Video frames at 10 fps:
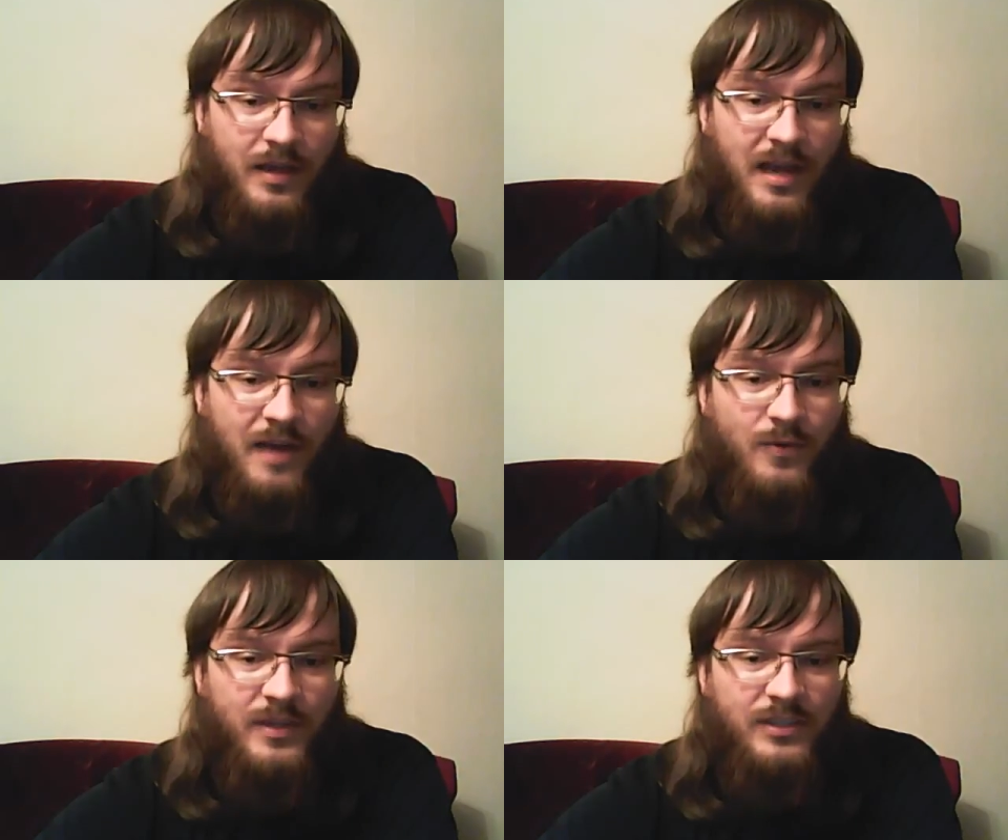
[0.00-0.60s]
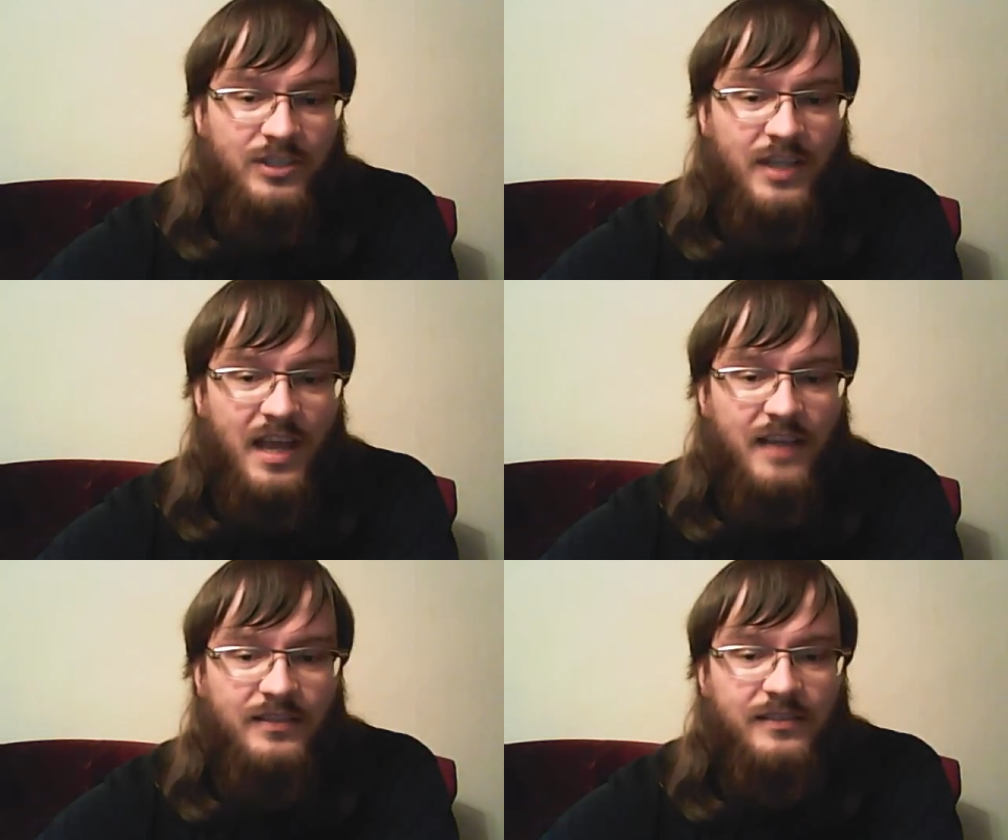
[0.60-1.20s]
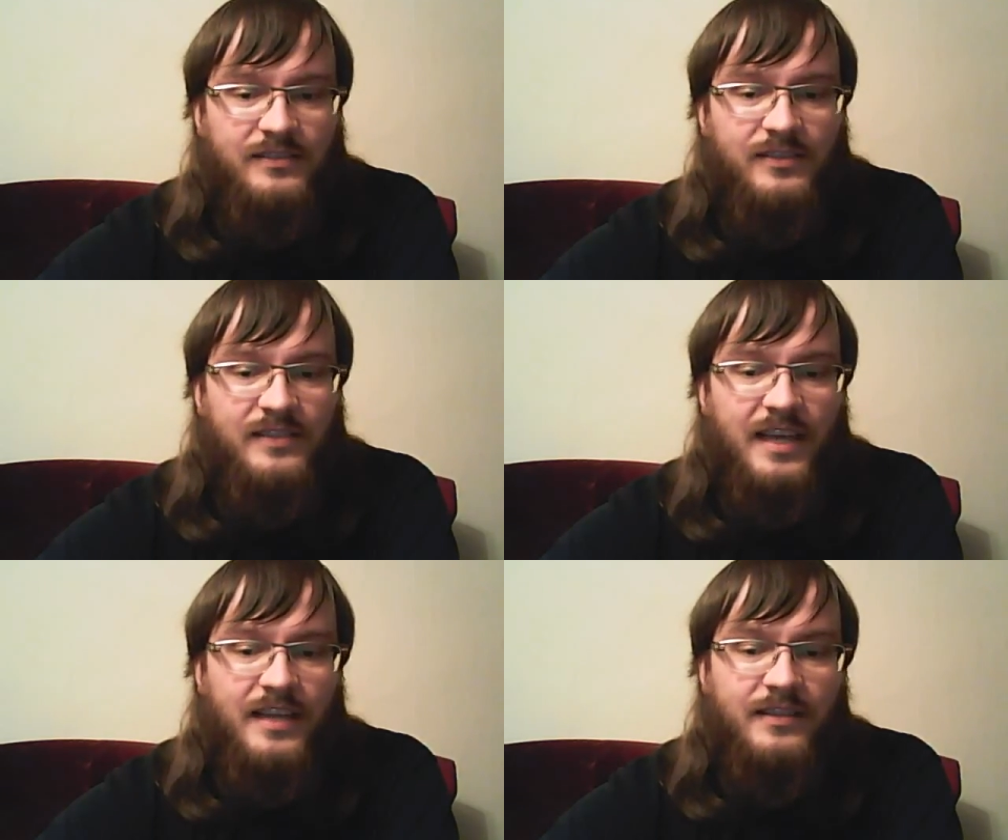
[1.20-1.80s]
How will she act in
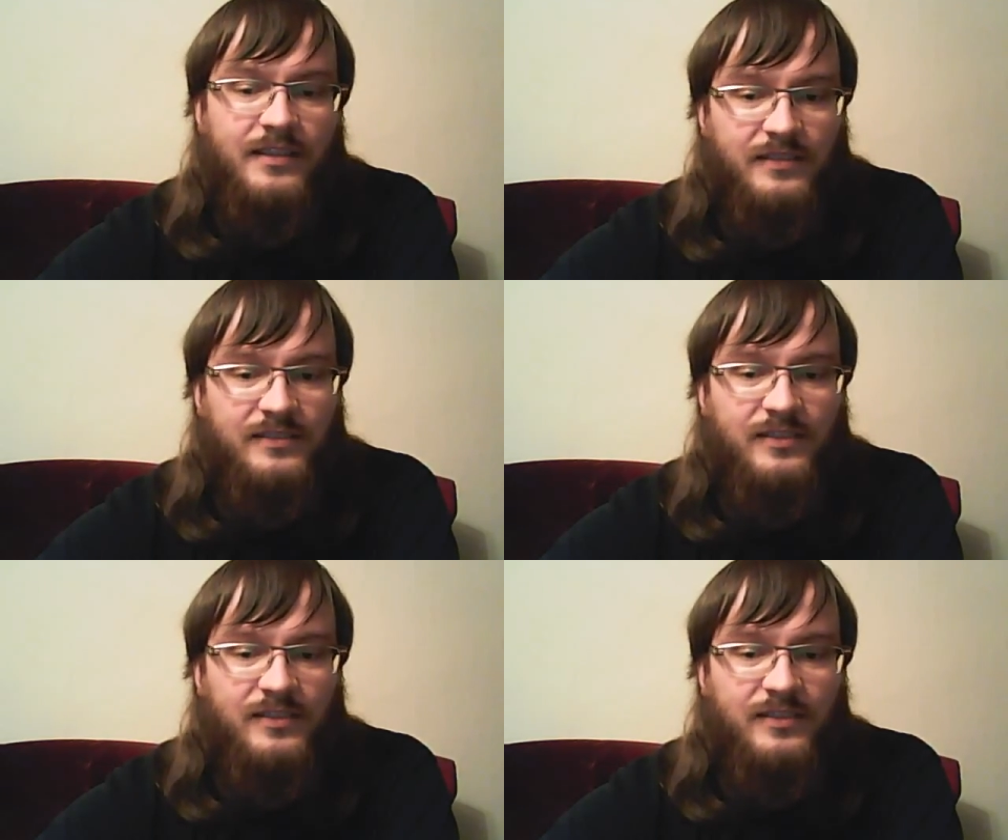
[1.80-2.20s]
society